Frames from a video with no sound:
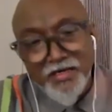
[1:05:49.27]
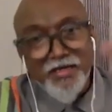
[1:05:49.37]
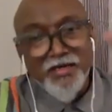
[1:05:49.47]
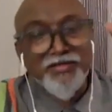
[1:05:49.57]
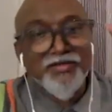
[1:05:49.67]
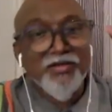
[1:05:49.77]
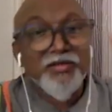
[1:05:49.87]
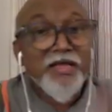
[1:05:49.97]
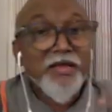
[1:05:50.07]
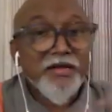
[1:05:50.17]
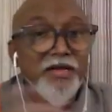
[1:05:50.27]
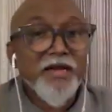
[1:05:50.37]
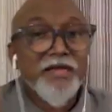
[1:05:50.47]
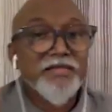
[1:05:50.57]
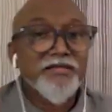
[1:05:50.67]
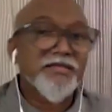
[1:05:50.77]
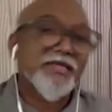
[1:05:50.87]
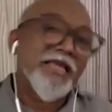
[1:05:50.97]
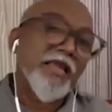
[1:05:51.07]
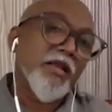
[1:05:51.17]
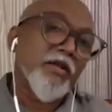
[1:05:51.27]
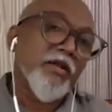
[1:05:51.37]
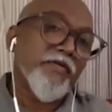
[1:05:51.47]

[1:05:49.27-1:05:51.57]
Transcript: uh, so they realize the scale of